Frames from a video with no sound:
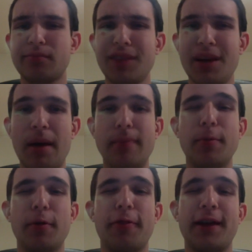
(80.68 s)
Many
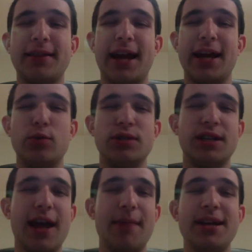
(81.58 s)
people think that it was a
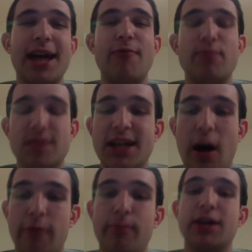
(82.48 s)
name he gave
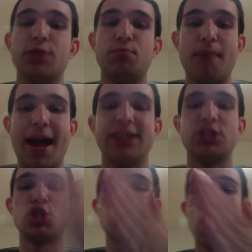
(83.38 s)
himself because man's
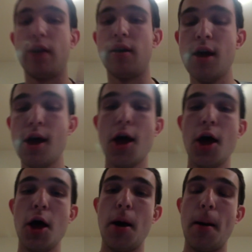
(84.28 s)
son,
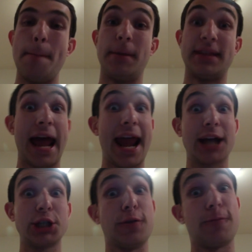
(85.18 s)
but that
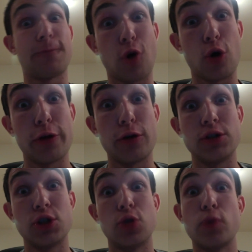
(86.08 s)
actually
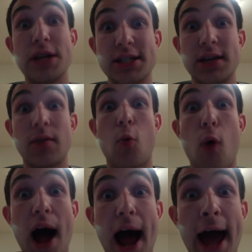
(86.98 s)
furthers the reason
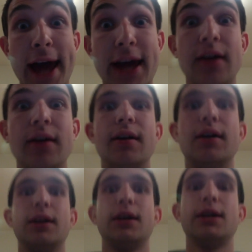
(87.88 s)
why
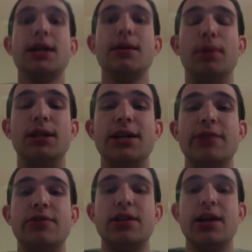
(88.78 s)
he
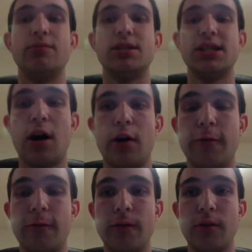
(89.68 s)
believes
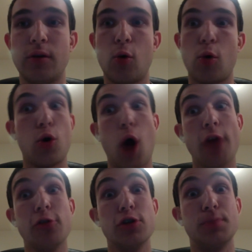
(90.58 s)
himself, or
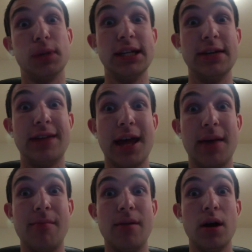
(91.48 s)
others believed
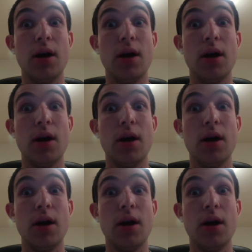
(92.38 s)
him.